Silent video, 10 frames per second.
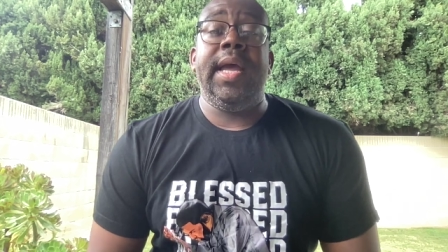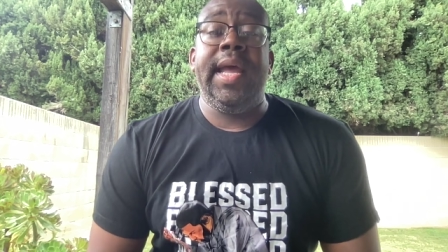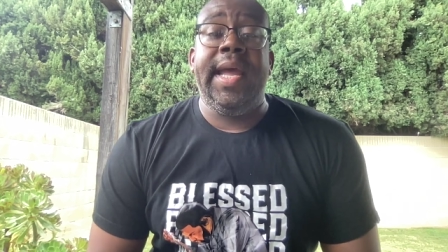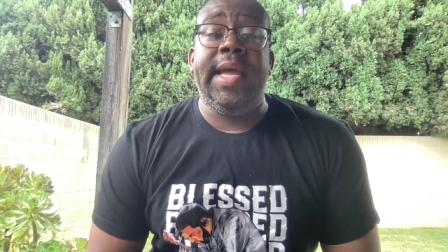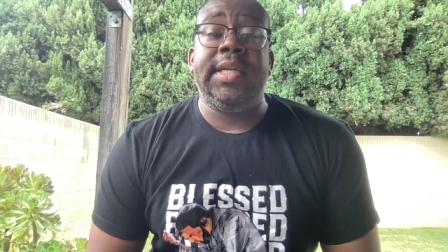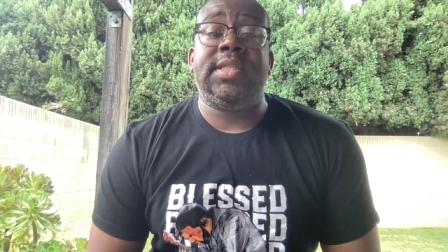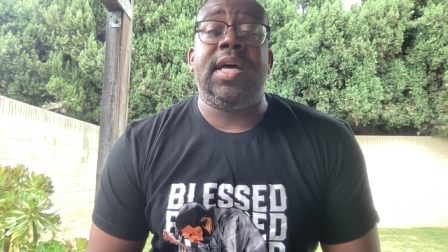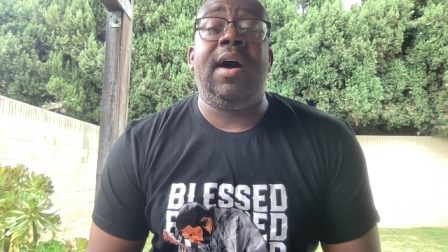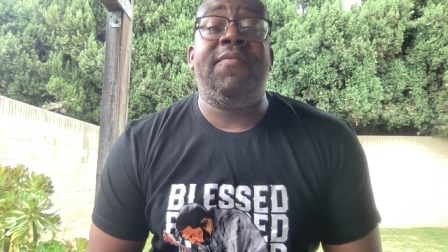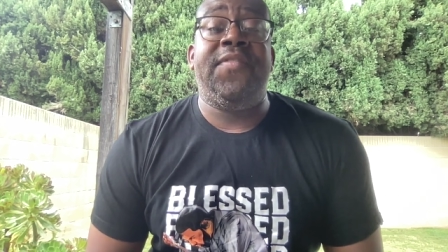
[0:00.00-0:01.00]
is
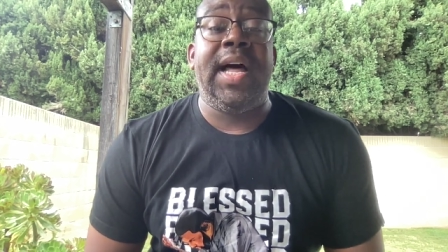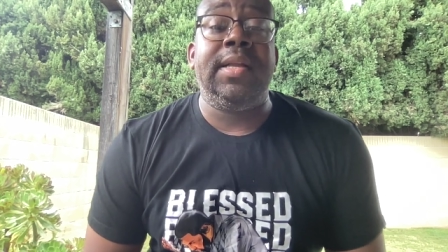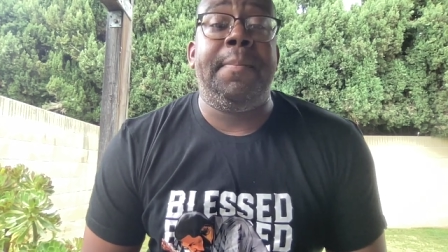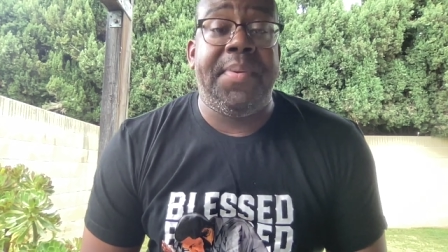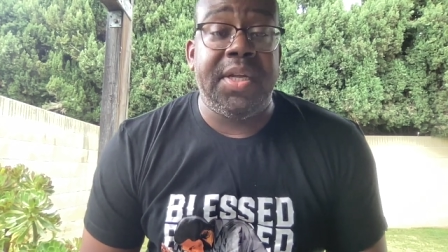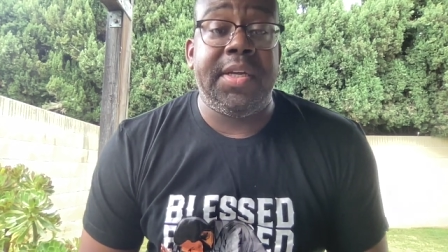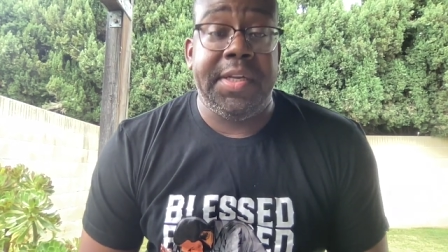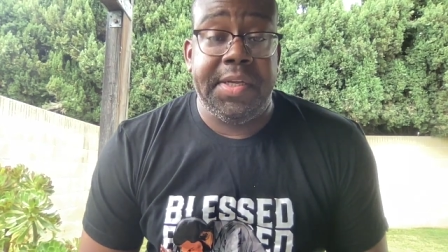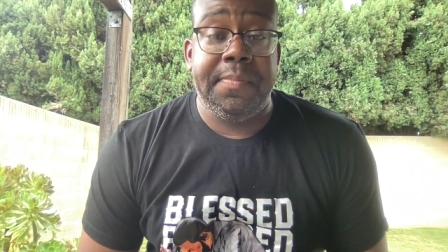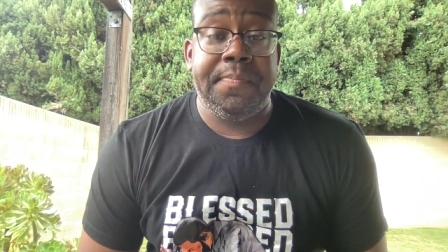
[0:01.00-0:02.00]

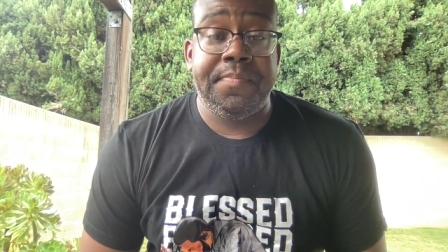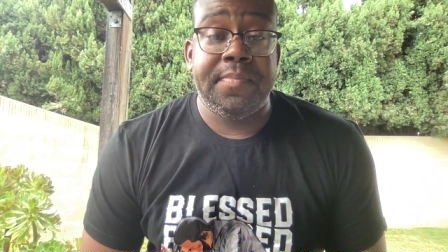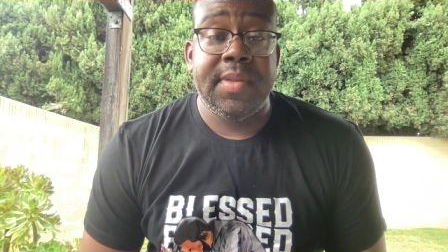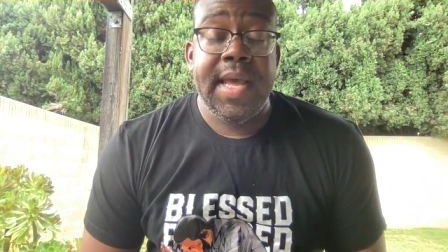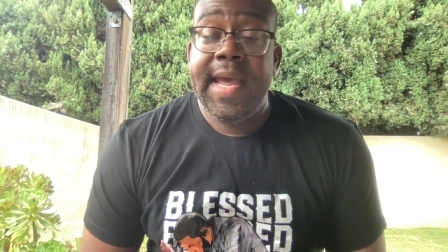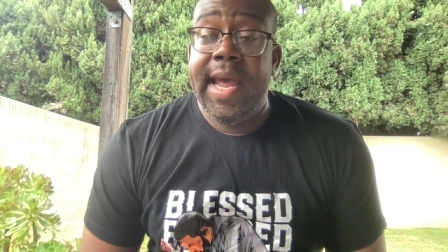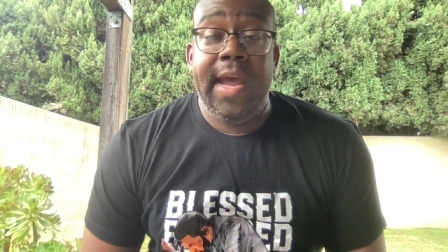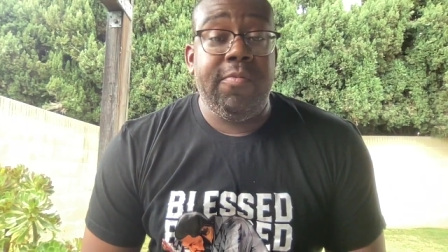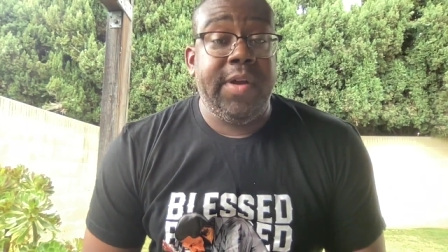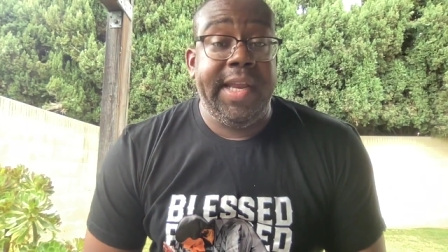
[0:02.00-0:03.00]
availability.
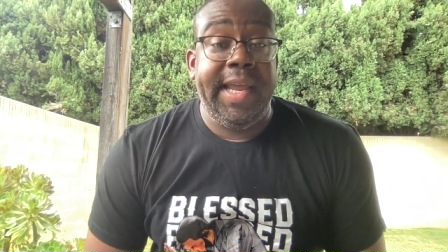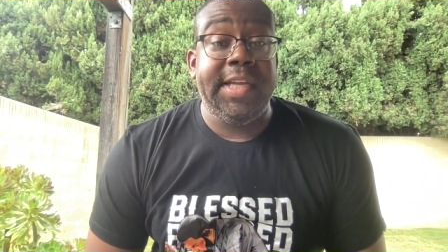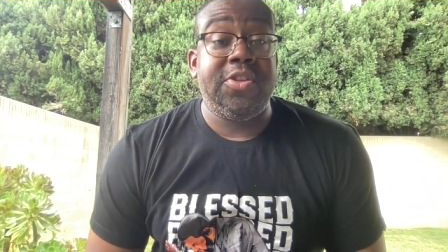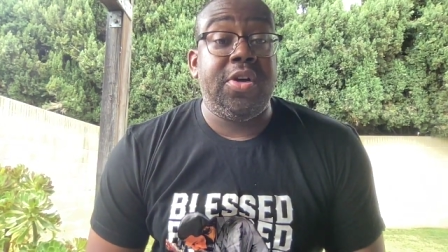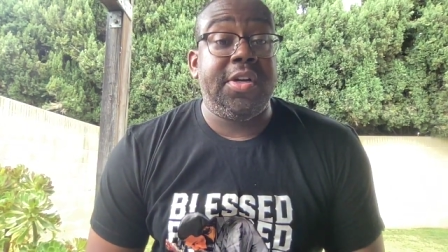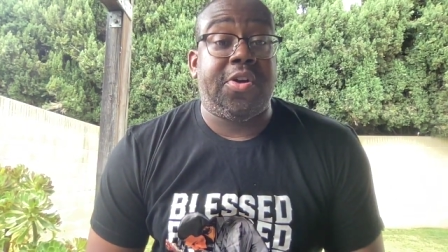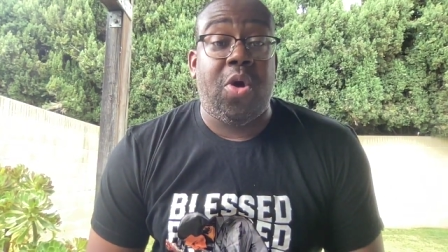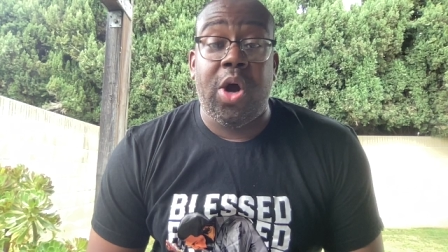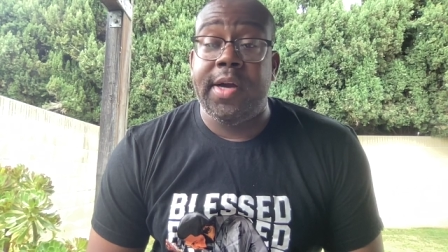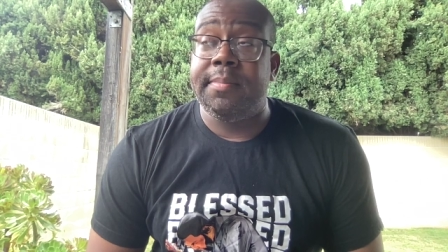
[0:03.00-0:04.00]
And when he's on the
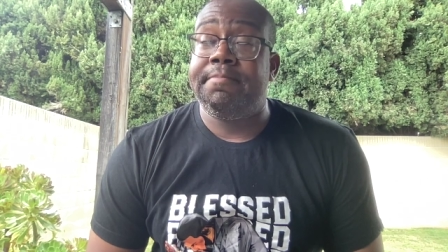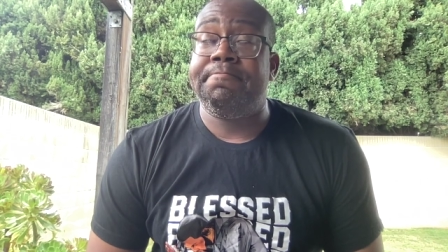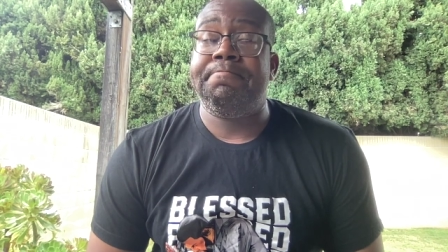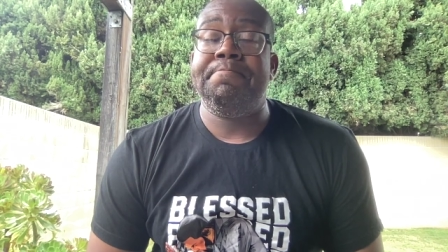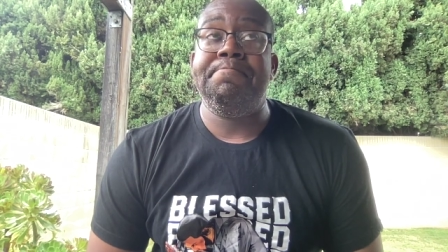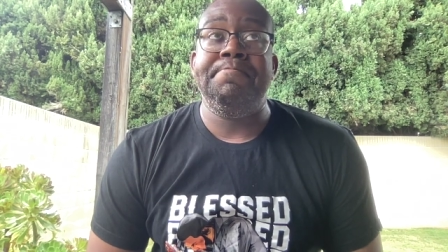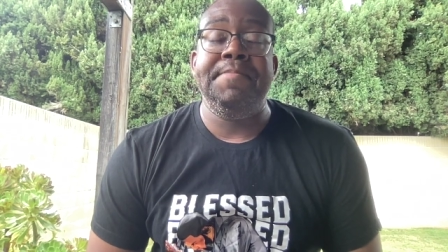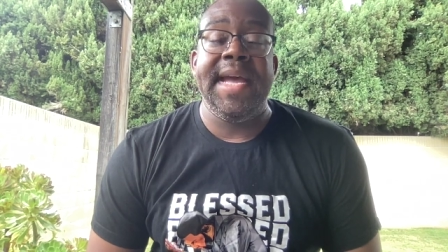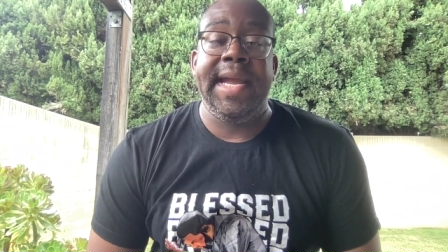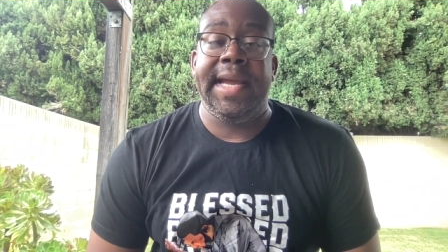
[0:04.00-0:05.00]
court,
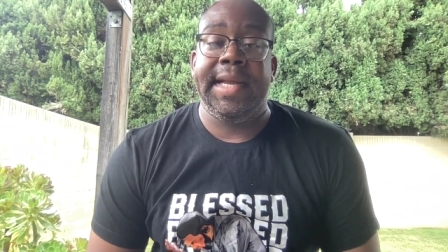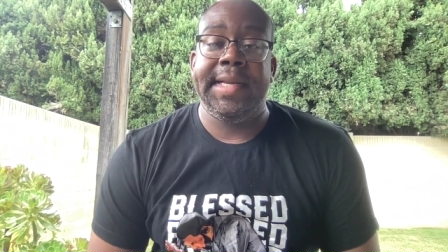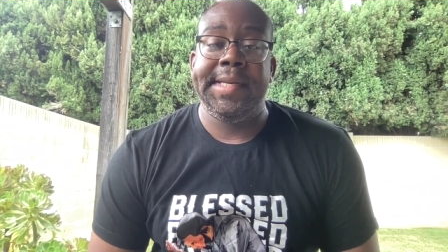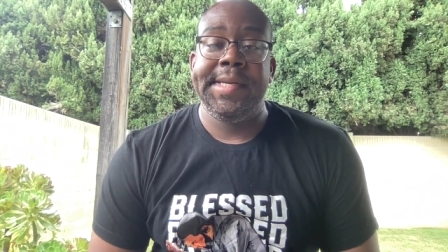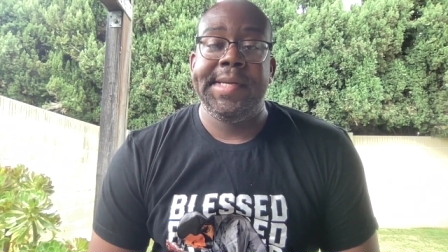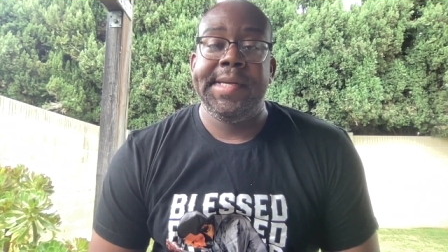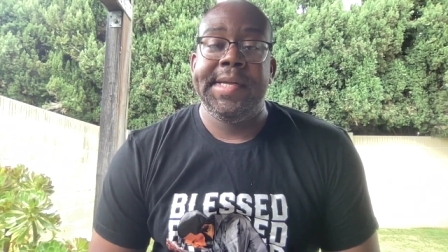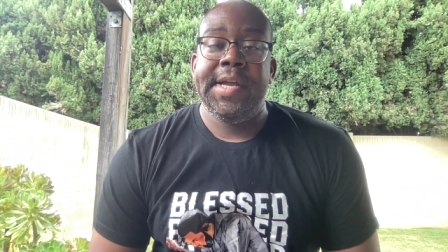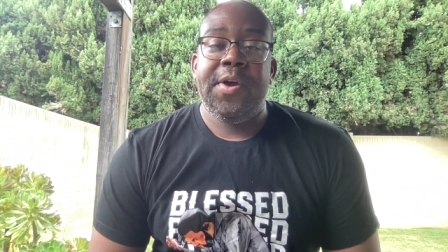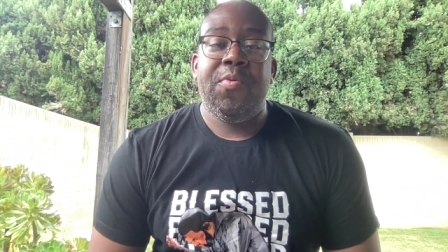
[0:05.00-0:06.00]
man,
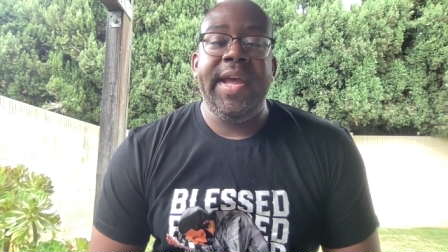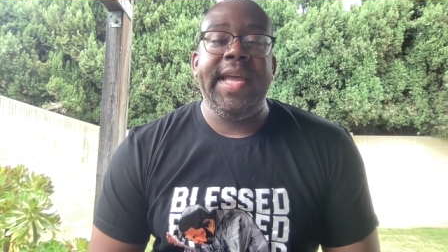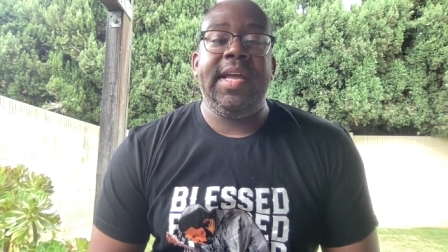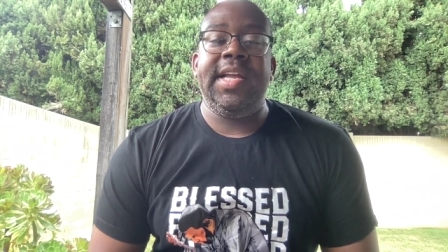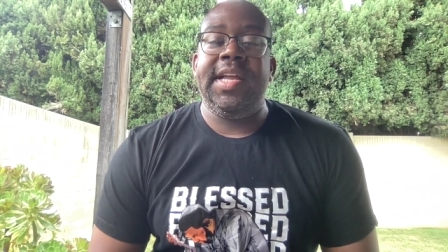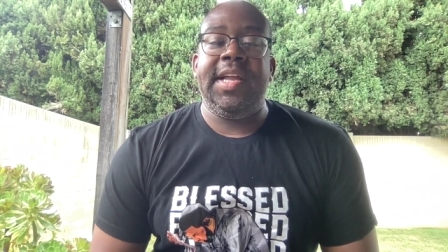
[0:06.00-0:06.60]
we